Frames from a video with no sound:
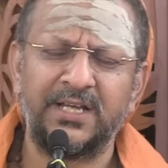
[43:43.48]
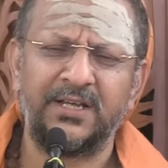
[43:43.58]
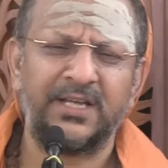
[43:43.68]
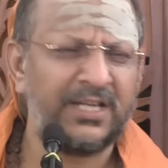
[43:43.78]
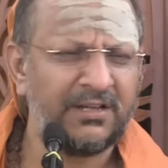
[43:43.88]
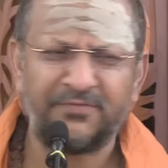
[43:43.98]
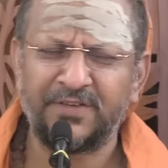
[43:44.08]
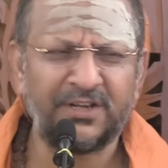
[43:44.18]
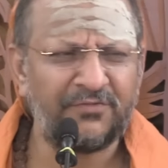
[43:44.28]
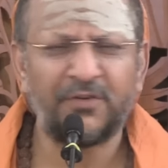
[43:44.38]
enough,
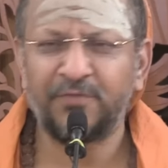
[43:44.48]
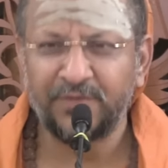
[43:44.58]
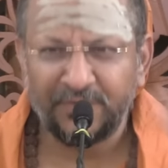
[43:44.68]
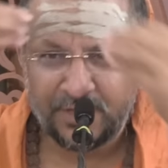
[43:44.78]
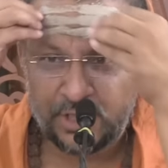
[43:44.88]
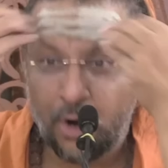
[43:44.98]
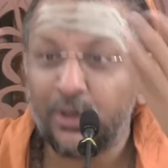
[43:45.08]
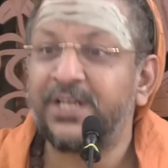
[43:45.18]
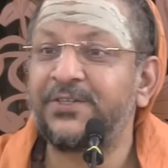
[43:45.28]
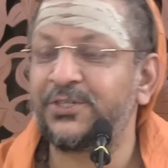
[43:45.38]
enough of even
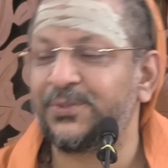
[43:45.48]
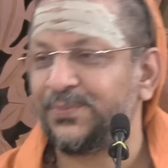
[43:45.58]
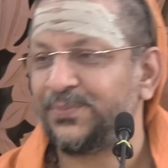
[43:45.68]
knowledge.